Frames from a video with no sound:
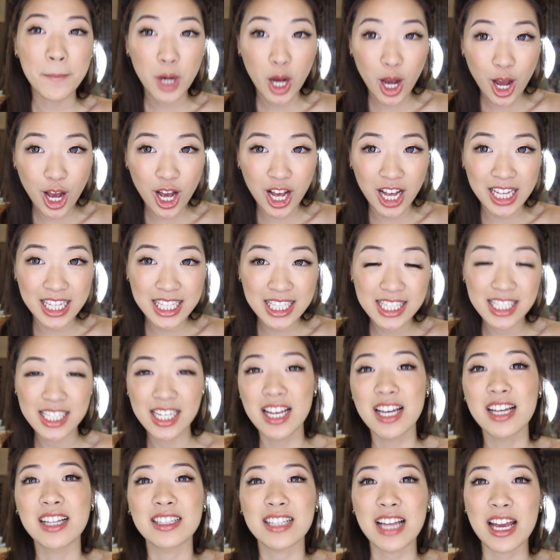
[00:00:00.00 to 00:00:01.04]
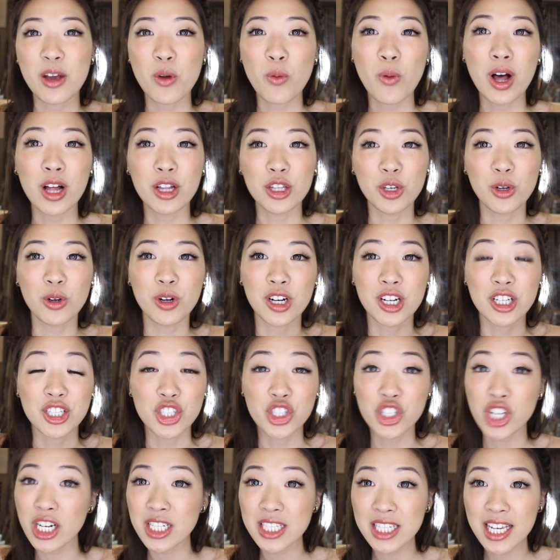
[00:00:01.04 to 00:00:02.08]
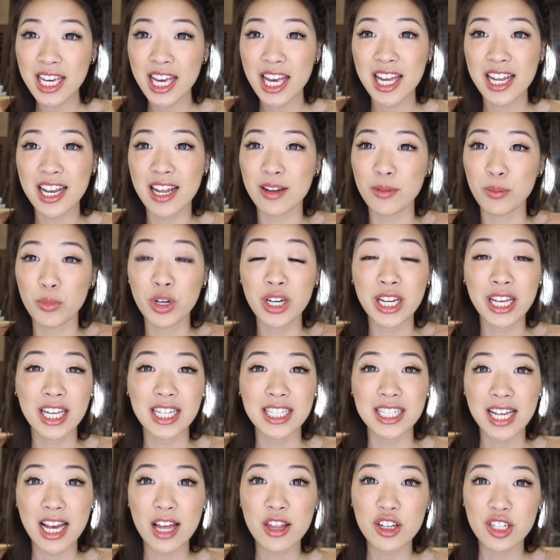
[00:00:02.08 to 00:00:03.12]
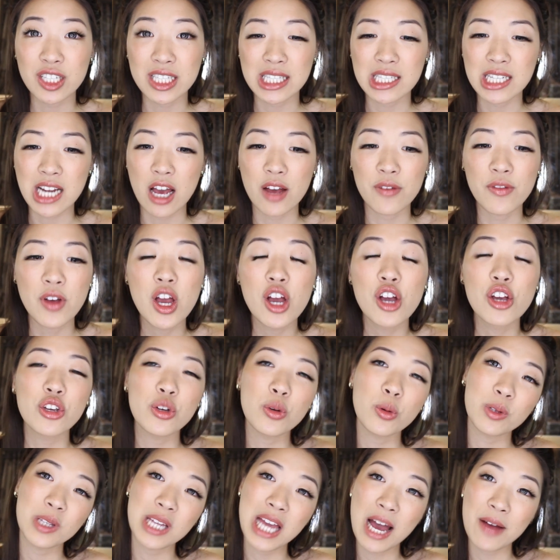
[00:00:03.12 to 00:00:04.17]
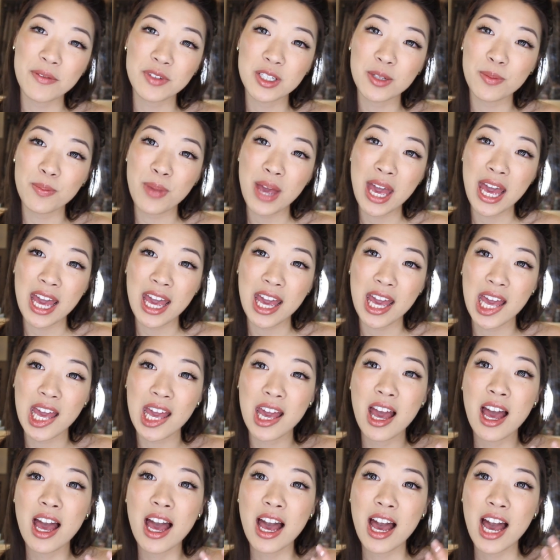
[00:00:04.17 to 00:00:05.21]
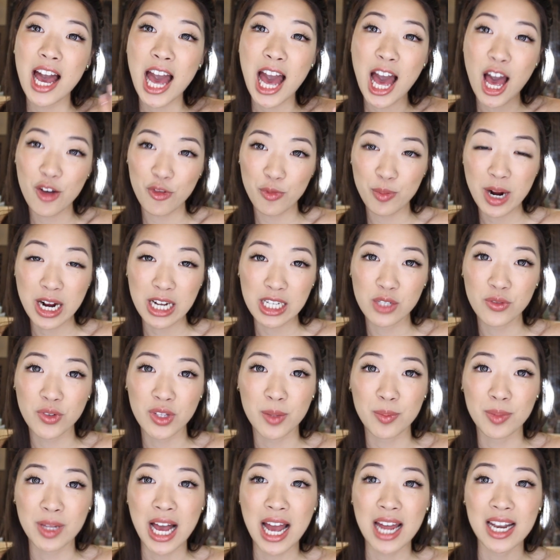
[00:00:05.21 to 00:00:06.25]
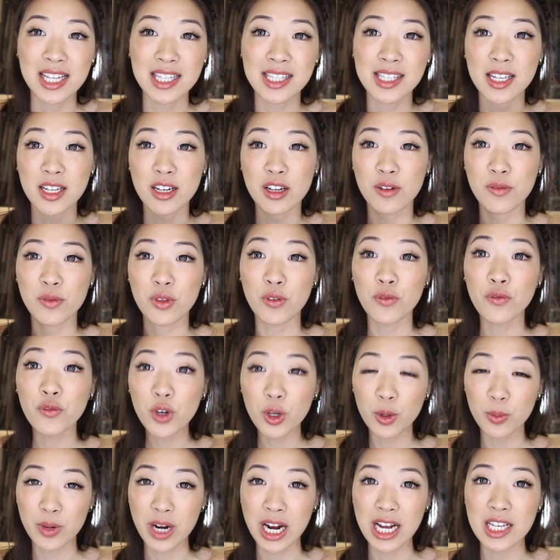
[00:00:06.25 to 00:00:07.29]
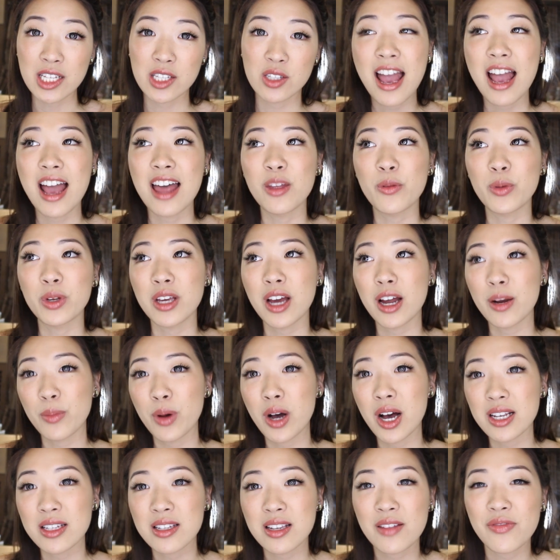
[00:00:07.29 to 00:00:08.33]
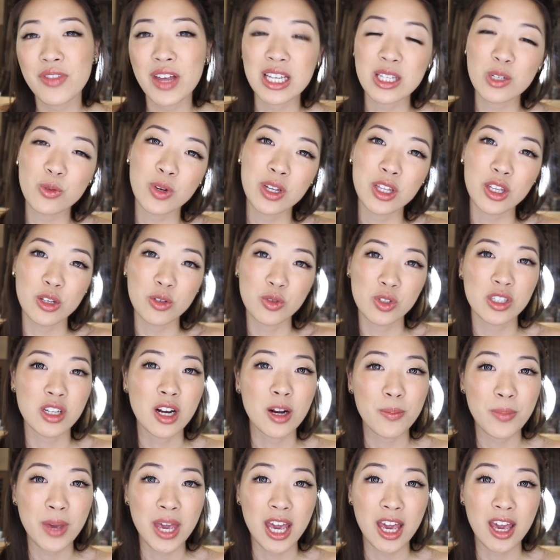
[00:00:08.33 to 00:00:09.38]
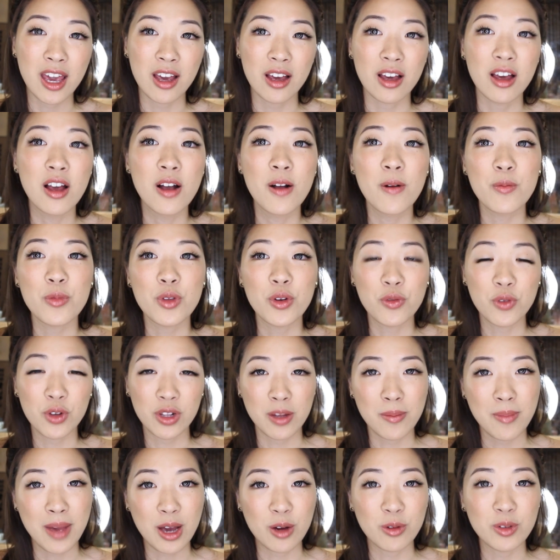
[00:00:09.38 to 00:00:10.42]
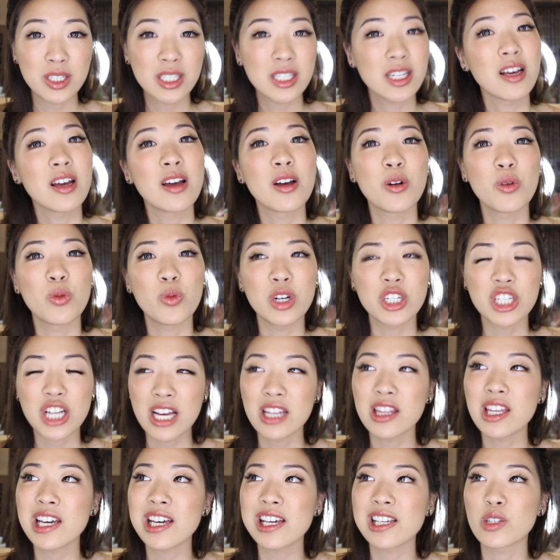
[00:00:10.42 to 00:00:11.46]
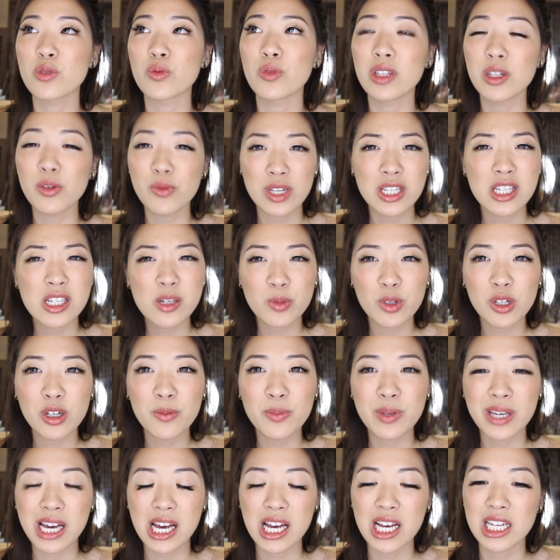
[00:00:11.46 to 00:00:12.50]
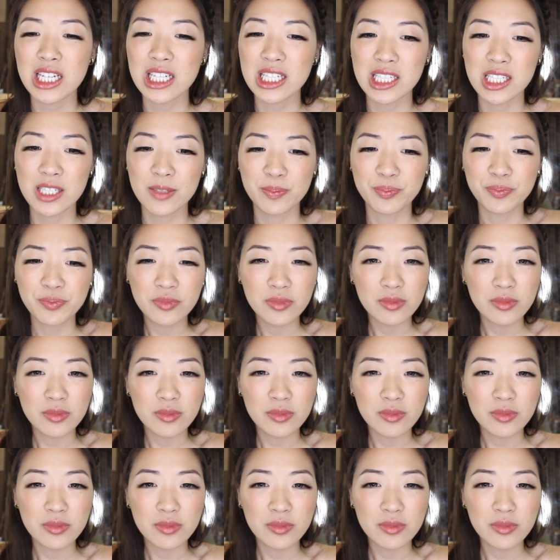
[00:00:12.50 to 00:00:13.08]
paused, like while you're constructing it and putting it together and stuff, you only have to pay half price for the plan instead of the full price. And then when you unpause it, that's when you start paying the full amount, which I think is really reasonable because,